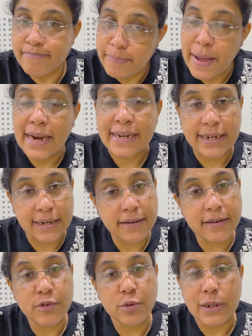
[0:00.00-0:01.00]
passion
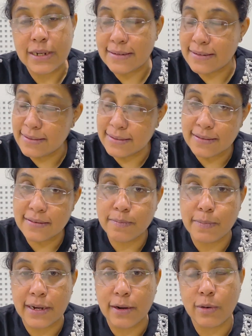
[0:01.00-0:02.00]
towards this
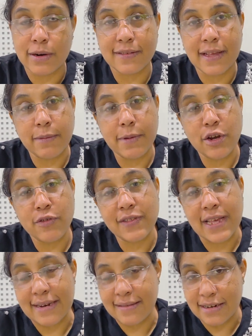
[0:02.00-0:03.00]
particular segment of
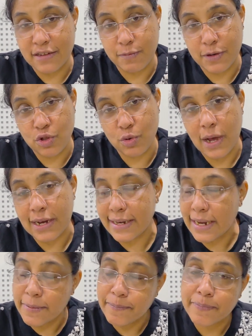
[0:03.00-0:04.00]
science and
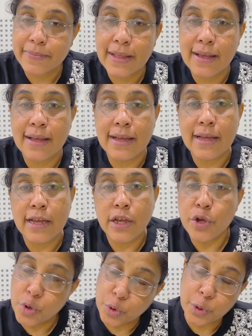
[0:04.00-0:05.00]
spirituality,
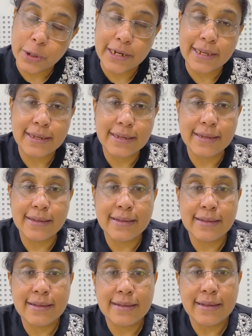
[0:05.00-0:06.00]
you
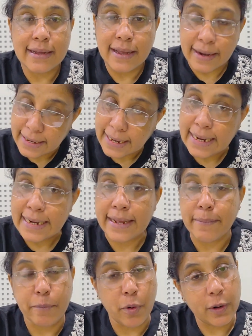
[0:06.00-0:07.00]
could read
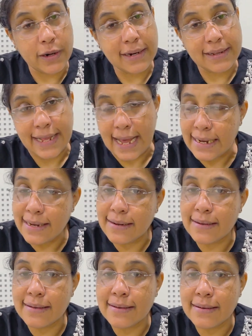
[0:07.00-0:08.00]
upon that.
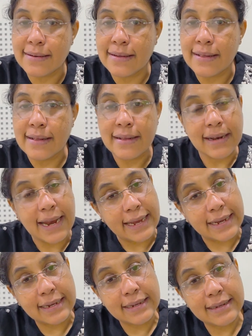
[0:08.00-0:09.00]

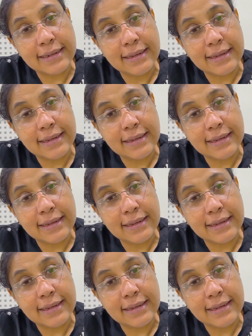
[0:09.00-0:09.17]
Like